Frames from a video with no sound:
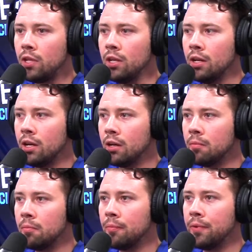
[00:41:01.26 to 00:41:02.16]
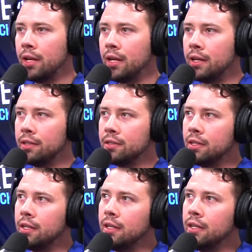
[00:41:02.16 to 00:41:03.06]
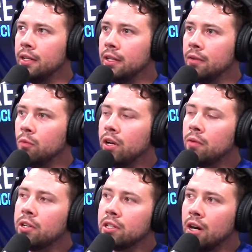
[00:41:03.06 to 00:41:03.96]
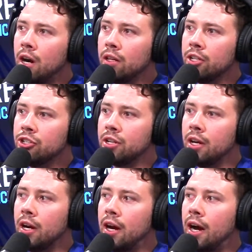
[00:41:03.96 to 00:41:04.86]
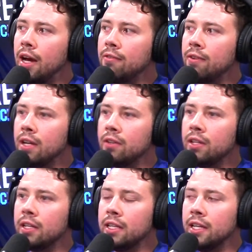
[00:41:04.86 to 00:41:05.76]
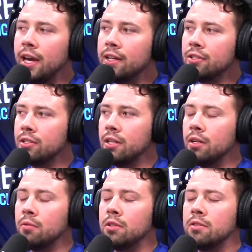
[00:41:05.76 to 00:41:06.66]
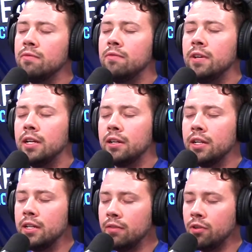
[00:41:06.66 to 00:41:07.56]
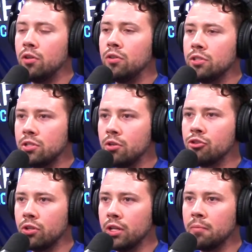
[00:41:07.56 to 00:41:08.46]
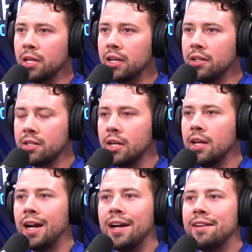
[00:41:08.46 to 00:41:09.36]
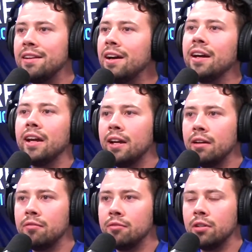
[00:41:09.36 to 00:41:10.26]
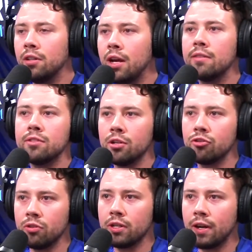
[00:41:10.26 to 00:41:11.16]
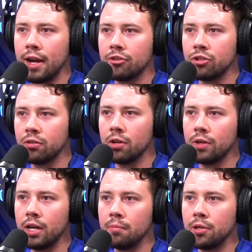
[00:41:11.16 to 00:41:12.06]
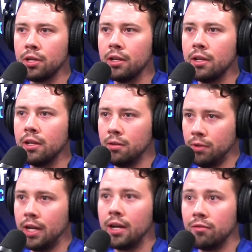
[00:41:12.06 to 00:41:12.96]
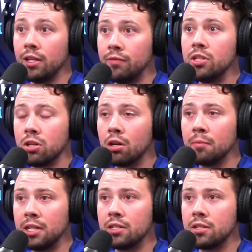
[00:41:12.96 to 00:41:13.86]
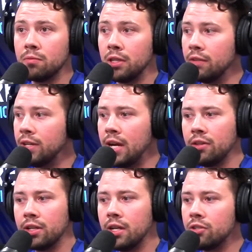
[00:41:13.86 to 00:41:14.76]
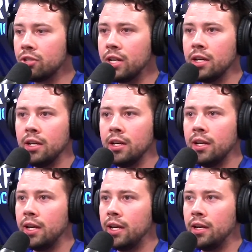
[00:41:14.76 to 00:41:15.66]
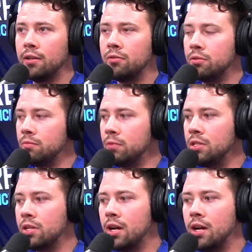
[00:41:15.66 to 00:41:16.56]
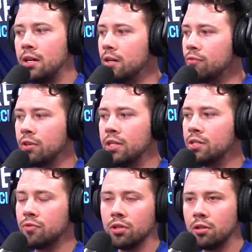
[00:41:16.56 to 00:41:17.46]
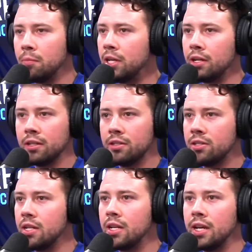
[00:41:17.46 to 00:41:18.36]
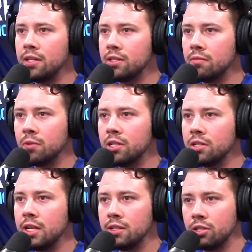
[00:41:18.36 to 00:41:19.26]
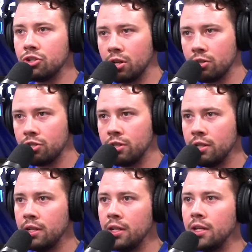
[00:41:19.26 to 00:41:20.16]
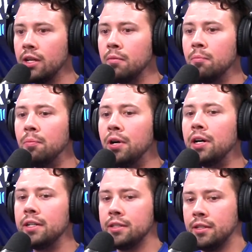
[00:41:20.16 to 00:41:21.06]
And when I went to college, I found that, yes, it was very difficult socially because I did not have a lot of social interaction growing up. We kind of lived as hermits. We lived out in the country, and we saw our friends for a little bit on Sundays and Wednesdays at church. But